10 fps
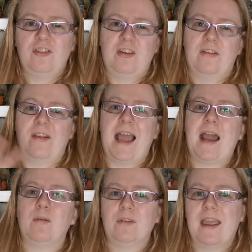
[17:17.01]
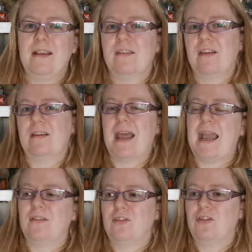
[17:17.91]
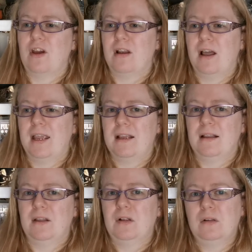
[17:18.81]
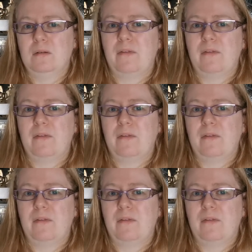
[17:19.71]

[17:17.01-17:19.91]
she does like outtakes and extra like little